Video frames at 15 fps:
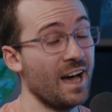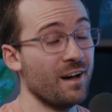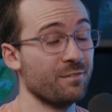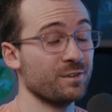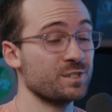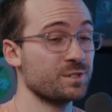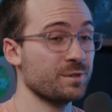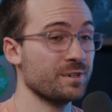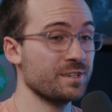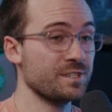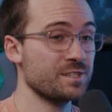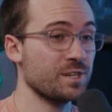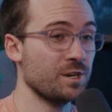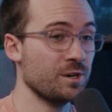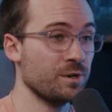Yeah, for sure.
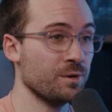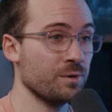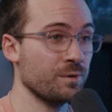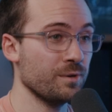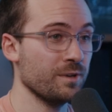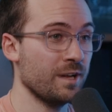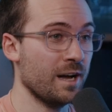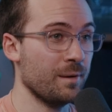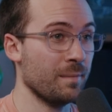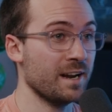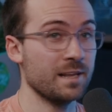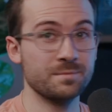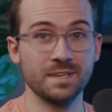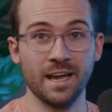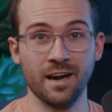So my
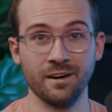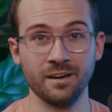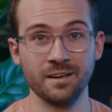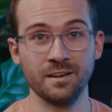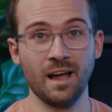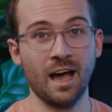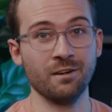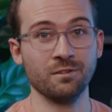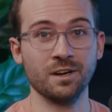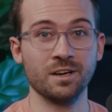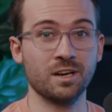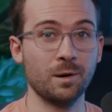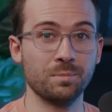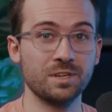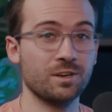name's Aaron. I run
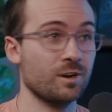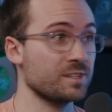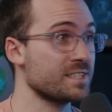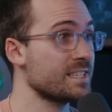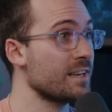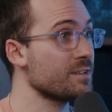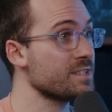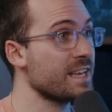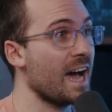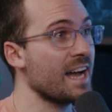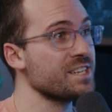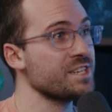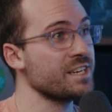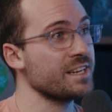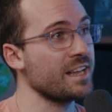a company called Sales
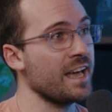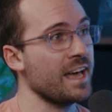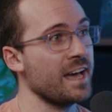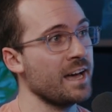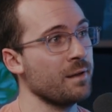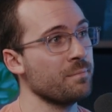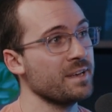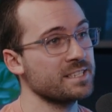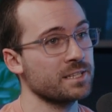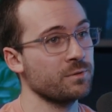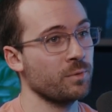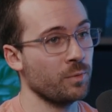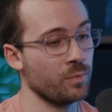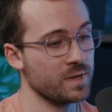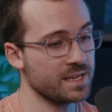Gadget, and
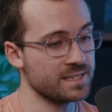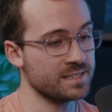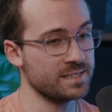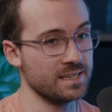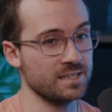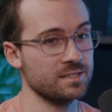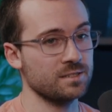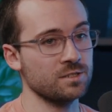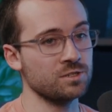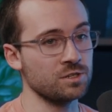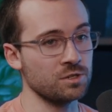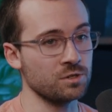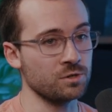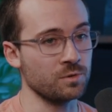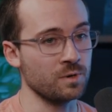basically what we exist to
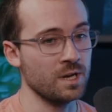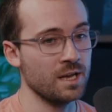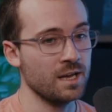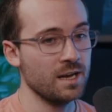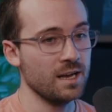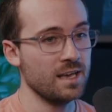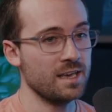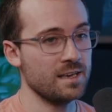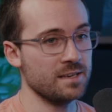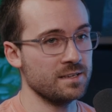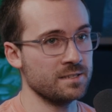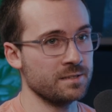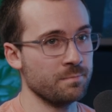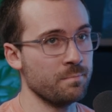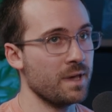do
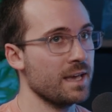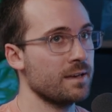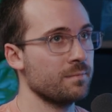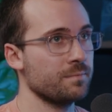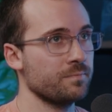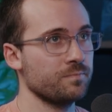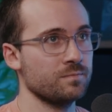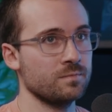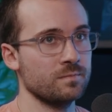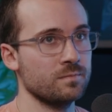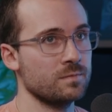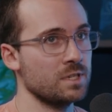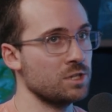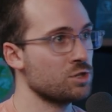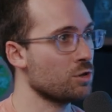is make
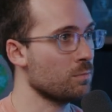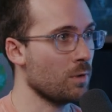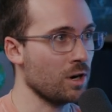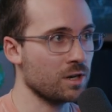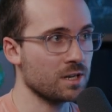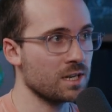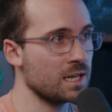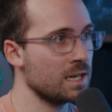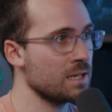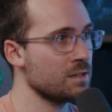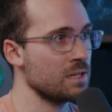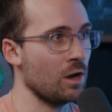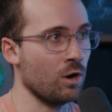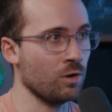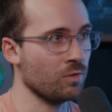digital
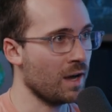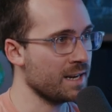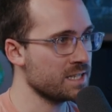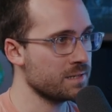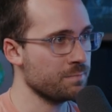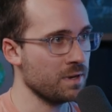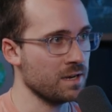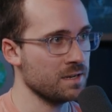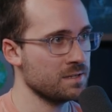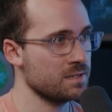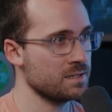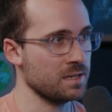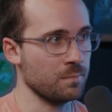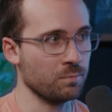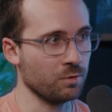marketing, the online space,
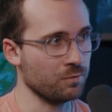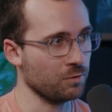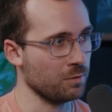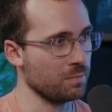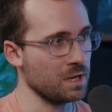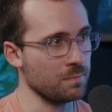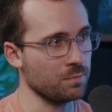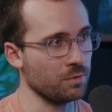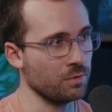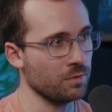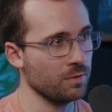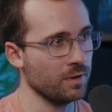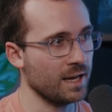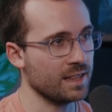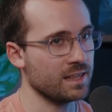simple for
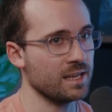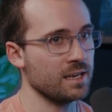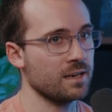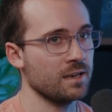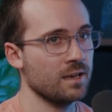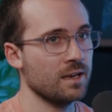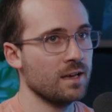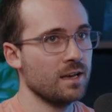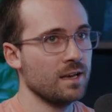people. I think